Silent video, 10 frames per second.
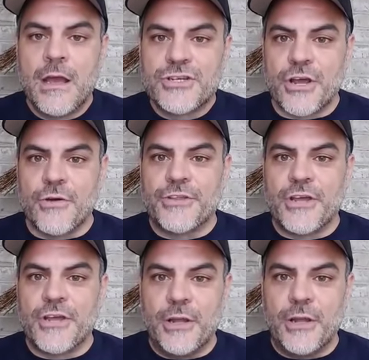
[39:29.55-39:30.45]
So the
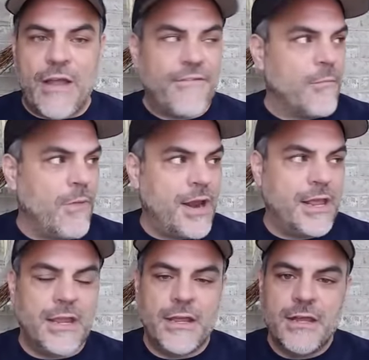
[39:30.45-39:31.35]
only way for money
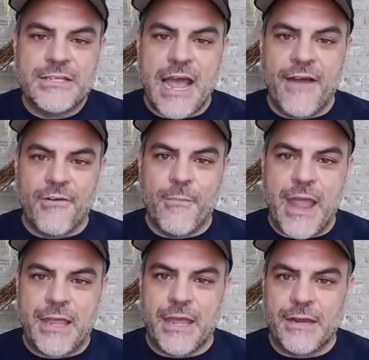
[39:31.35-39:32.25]
to ever
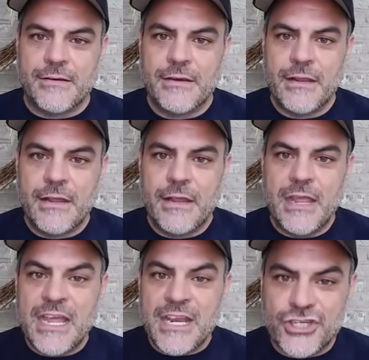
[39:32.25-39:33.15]
make it
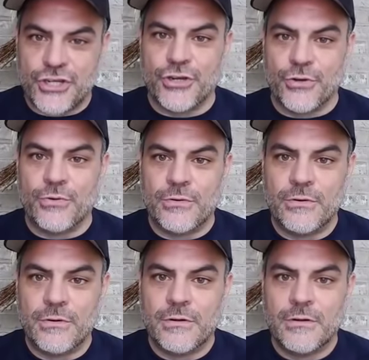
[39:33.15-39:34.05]
into
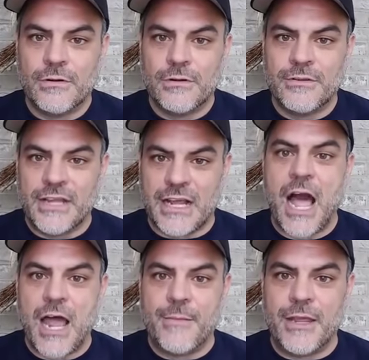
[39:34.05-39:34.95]
the
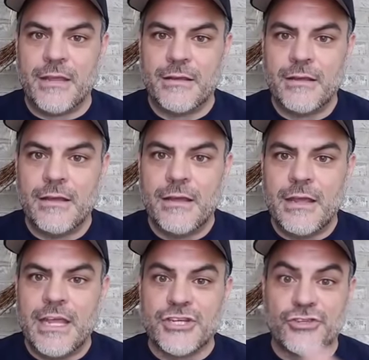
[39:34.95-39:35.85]
economy
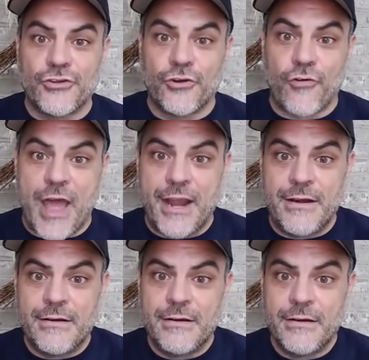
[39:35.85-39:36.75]
is through
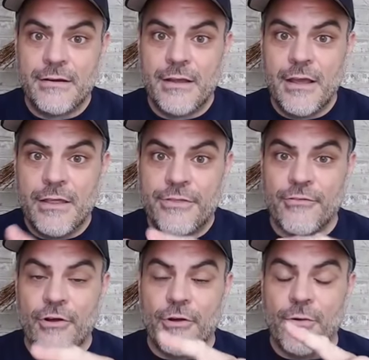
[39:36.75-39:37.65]
credit,
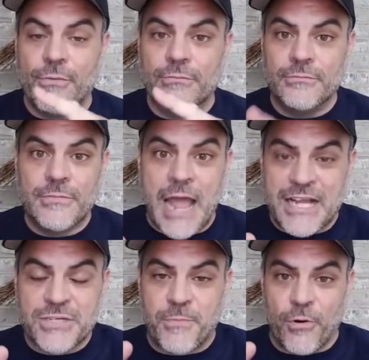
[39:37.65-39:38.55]
through
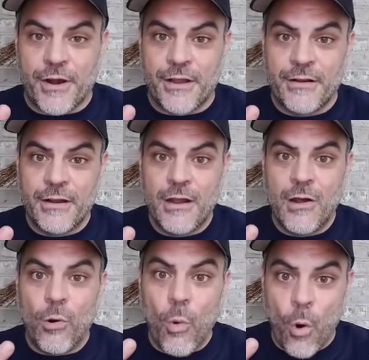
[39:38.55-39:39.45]
exporting,
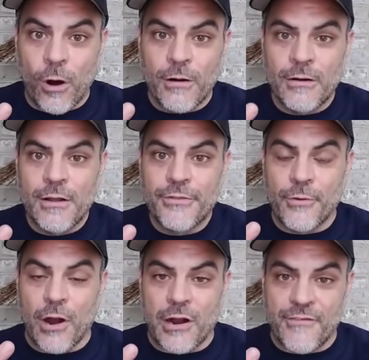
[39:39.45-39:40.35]
or
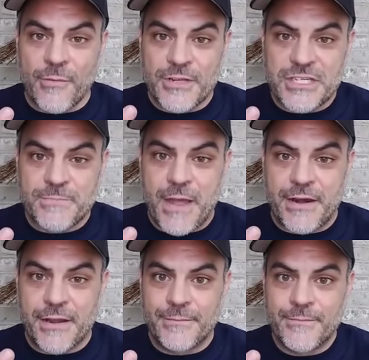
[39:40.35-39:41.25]
through our government
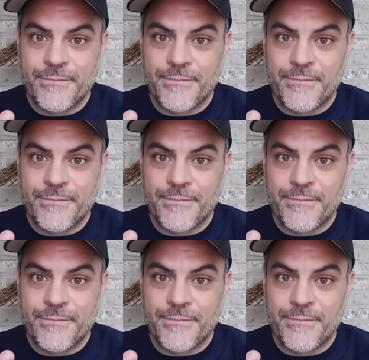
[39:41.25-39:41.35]
spending.